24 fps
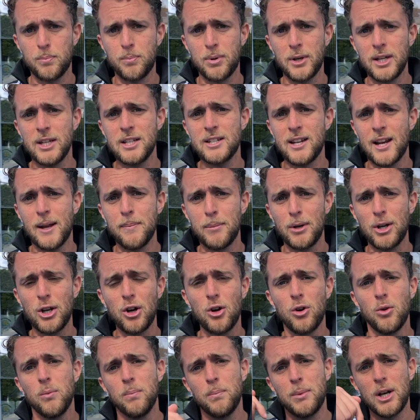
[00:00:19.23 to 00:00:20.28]
Please let me
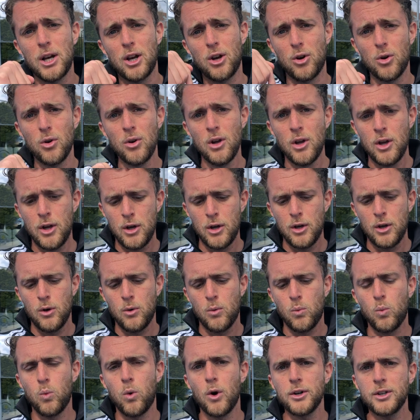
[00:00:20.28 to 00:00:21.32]
know below
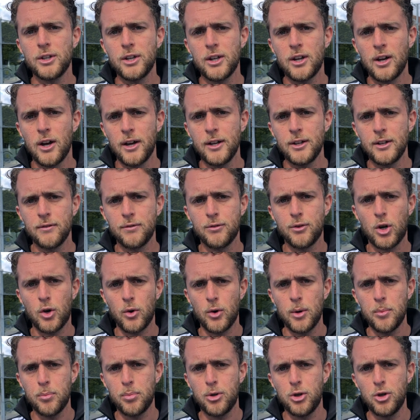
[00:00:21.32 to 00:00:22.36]
what kind of
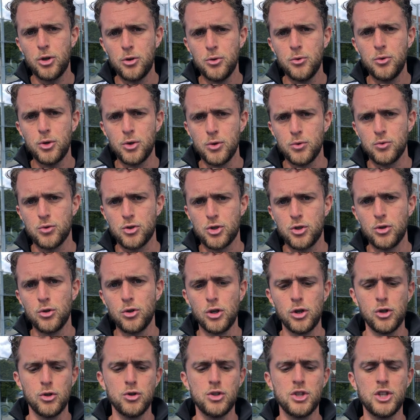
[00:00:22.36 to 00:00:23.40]
grip you use. Do
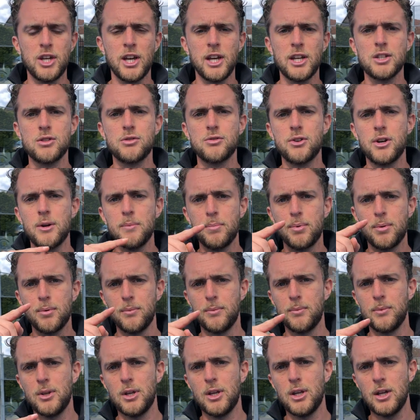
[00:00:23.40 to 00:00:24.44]
you use the X grip,
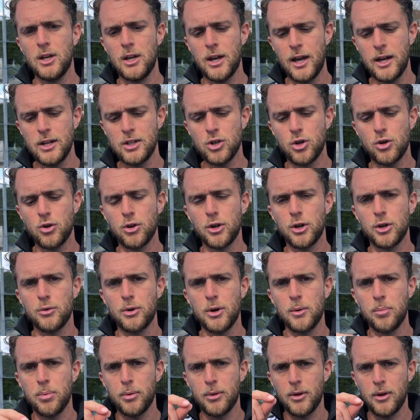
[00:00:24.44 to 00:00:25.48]
the Hesacore
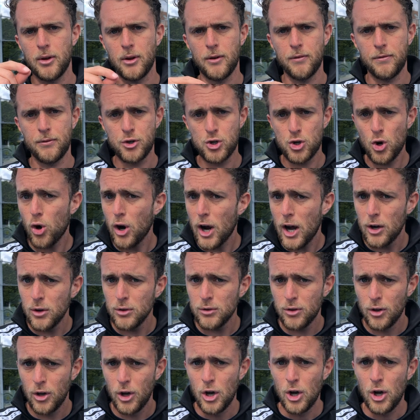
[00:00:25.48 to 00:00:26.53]
grip, the
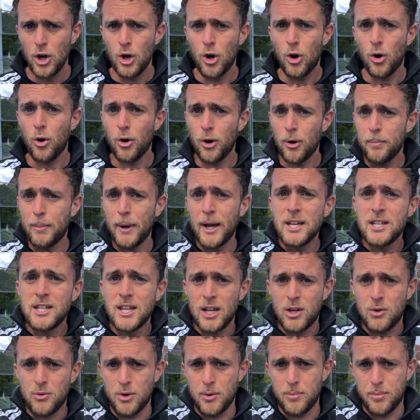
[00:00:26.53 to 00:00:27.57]
Shockout, or
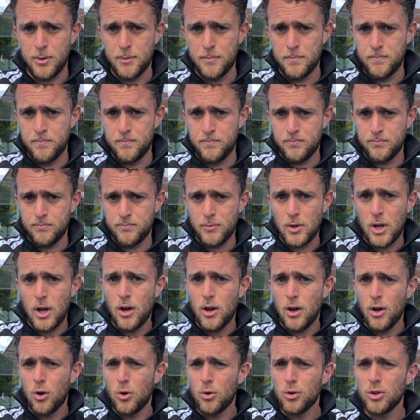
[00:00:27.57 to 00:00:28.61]
basic grip?
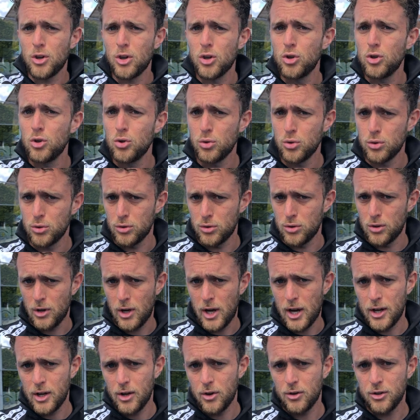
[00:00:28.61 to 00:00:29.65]
Or the Noon,
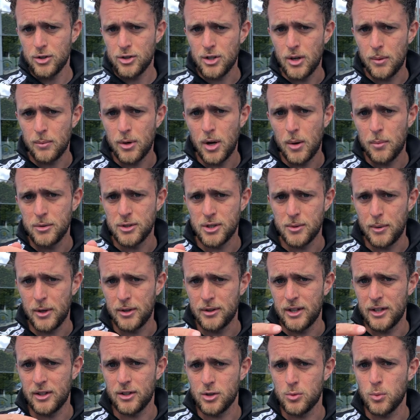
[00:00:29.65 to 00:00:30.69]
I heard some comments about
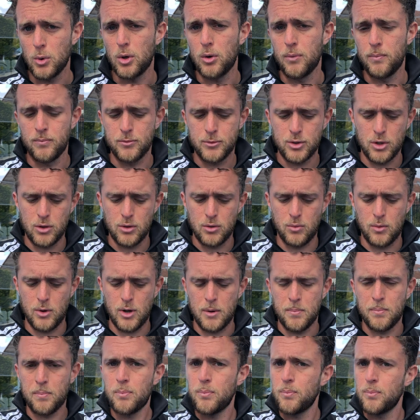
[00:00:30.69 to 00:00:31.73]
that as well.
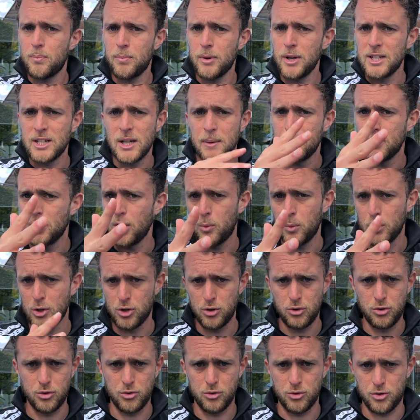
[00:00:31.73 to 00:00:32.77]
So please let me know what
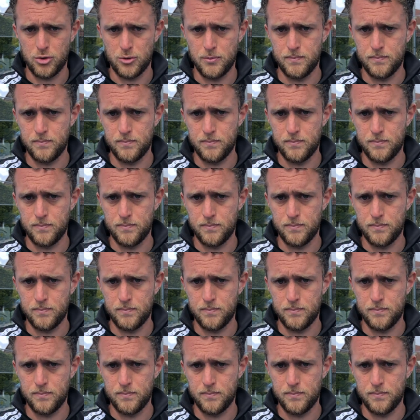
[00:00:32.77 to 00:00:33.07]
you use.